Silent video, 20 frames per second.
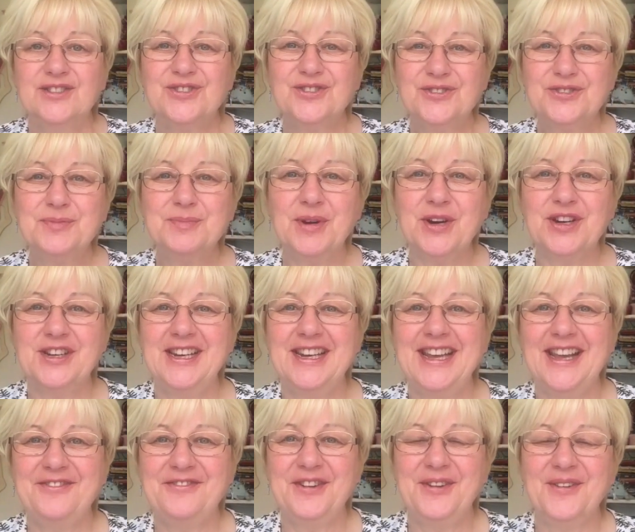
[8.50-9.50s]
Good morning,
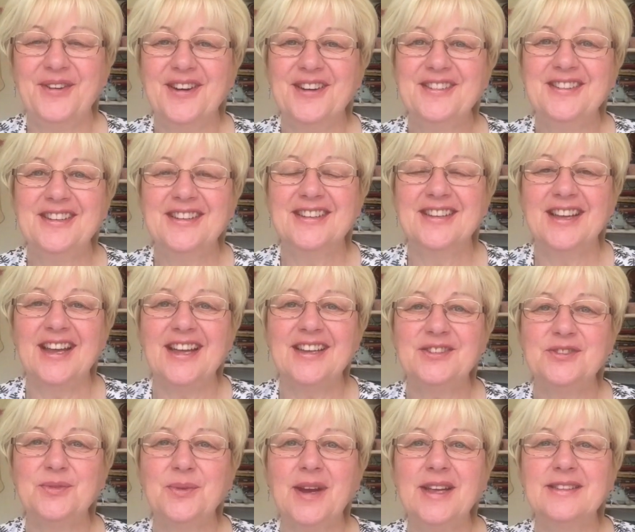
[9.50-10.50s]
everyone,
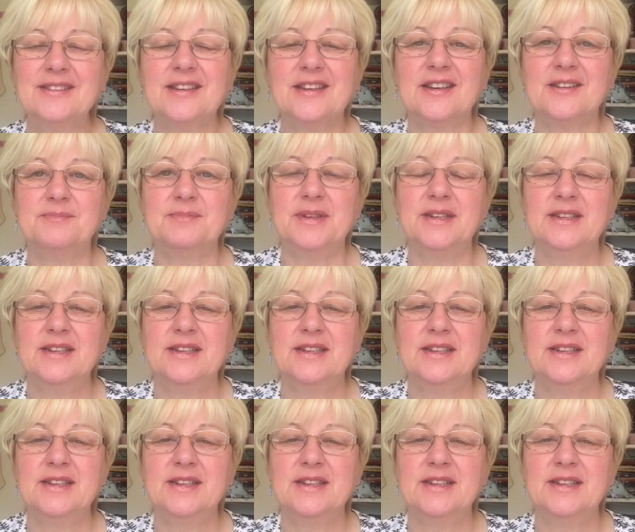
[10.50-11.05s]
and welcome.